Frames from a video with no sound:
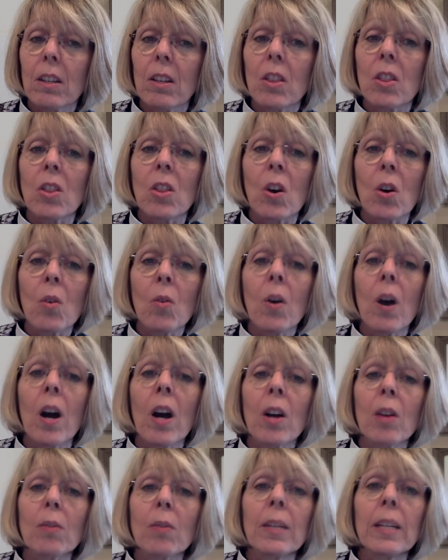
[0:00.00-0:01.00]
though
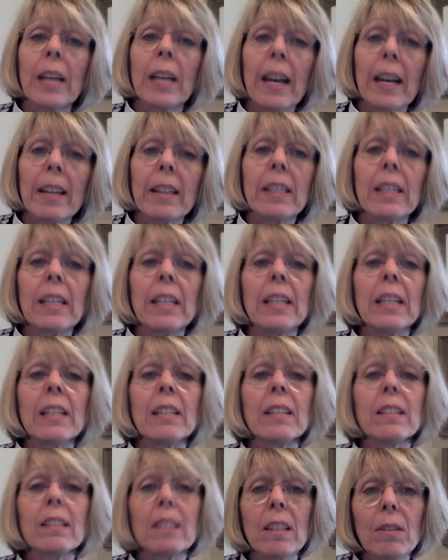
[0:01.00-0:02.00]
our reality
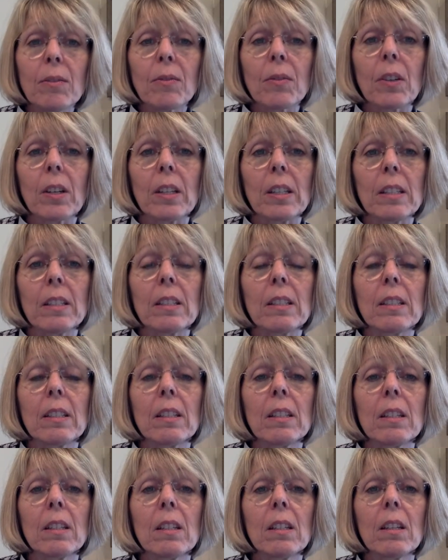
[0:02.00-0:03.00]
is different,
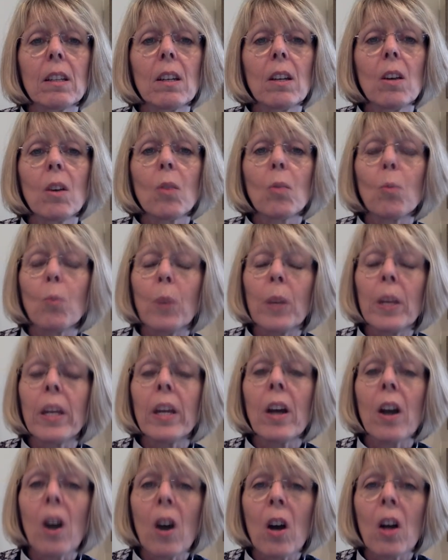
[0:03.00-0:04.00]

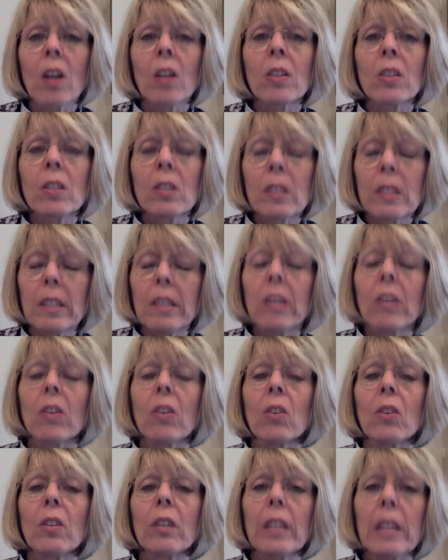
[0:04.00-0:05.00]
we are
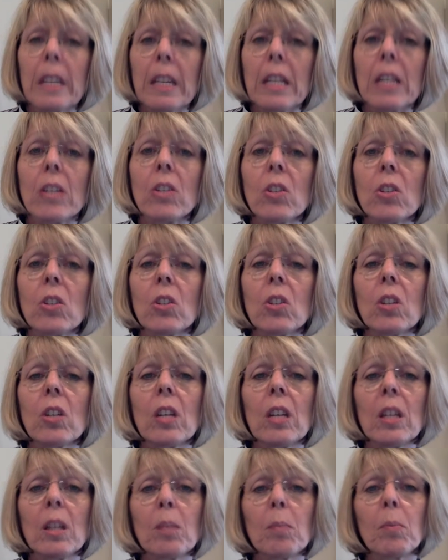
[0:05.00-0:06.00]
still each
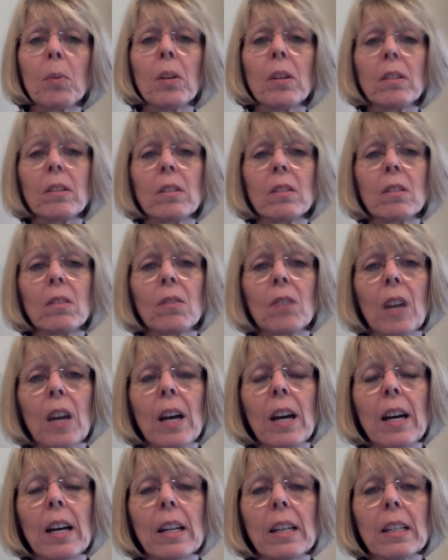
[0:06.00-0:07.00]
in the presence of
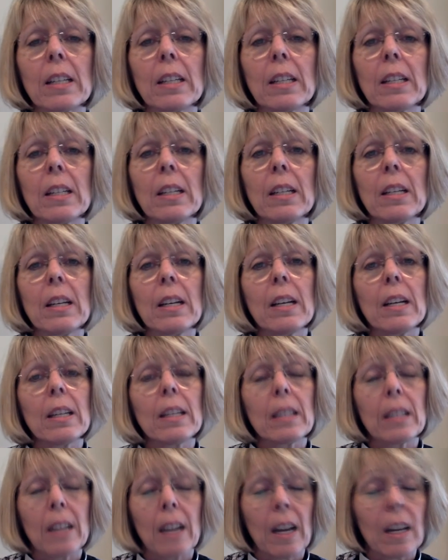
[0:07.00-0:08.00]
God
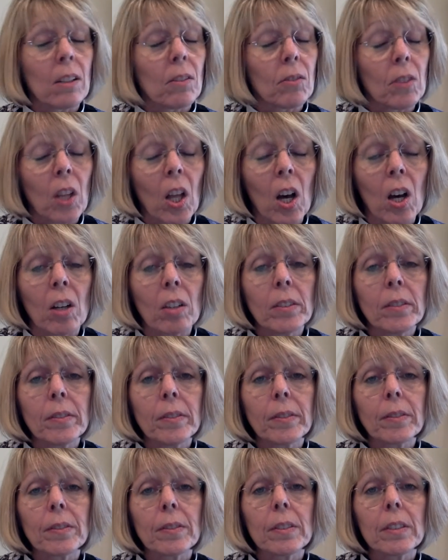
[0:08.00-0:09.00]
the God of love,
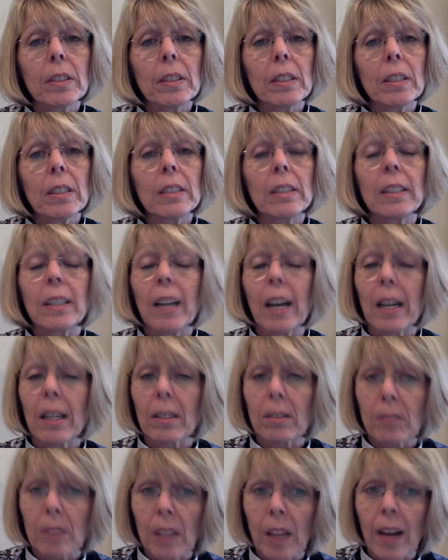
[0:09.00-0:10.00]
the God
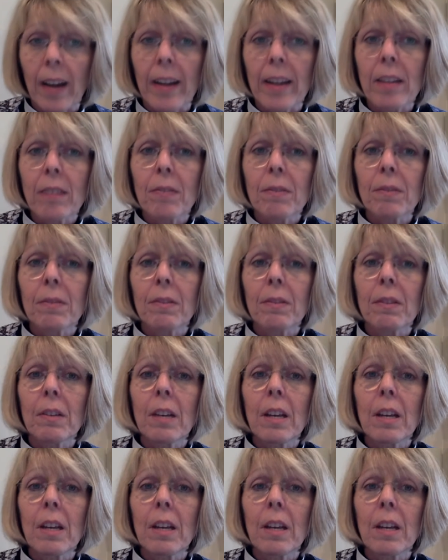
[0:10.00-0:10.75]
of life,